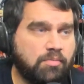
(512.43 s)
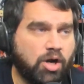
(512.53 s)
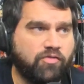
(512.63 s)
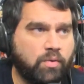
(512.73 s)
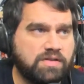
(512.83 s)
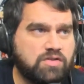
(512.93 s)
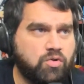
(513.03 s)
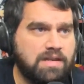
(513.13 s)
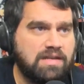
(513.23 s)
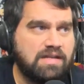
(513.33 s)
Marvel wants
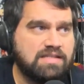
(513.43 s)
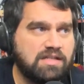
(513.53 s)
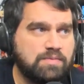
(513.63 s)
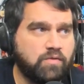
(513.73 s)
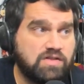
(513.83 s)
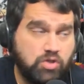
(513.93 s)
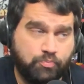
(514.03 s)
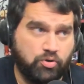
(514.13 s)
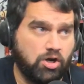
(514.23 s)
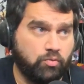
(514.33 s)
to do a Midnight Suns movie.
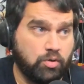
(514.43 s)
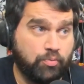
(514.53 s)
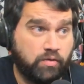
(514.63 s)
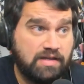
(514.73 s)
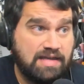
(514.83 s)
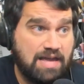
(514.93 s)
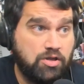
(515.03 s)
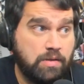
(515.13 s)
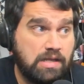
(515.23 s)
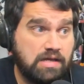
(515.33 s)
Supergirl will reportedly
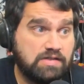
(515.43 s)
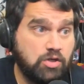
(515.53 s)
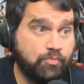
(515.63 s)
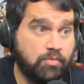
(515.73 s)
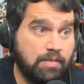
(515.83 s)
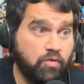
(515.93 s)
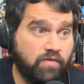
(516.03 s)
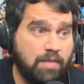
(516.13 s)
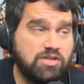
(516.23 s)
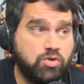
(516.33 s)
cameo in the next Superman
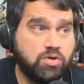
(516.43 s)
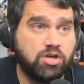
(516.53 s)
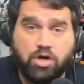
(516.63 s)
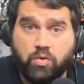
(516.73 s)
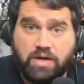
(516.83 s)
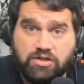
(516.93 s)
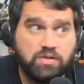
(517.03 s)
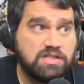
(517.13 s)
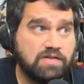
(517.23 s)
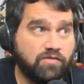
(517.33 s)
movie. I mean, you could go and
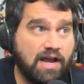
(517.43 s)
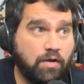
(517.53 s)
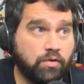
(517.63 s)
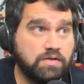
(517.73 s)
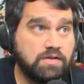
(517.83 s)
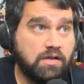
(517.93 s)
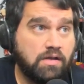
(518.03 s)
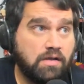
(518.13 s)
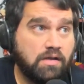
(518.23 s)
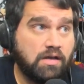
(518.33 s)
do this for hours.
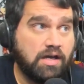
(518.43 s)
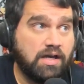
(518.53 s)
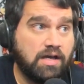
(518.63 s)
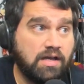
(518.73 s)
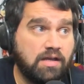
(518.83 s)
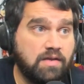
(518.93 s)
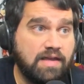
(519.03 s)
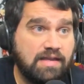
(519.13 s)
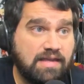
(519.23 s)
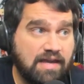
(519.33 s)
Uh,
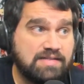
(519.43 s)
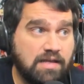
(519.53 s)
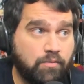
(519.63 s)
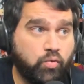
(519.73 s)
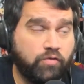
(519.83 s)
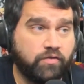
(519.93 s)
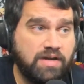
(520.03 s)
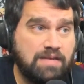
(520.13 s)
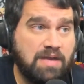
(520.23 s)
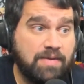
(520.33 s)
they guess
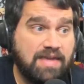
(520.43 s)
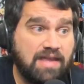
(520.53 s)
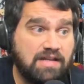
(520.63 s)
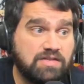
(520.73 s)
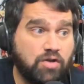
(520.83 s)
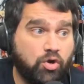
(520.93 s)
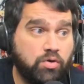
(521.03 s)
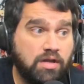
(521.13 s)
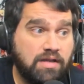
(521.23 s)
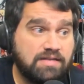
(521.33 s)
Wolverine may be getting its
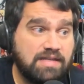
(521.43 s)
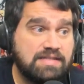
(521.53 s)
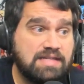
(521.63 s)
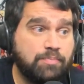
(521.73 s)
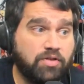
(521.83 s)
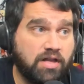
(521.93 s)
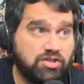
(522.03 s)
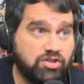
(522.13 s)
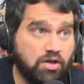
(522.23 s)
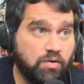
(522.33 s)
own Disney
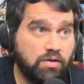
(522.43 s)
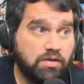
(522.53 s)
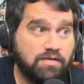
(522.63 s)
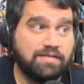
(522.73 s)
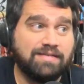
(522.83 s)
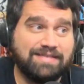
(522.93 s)
Plus show.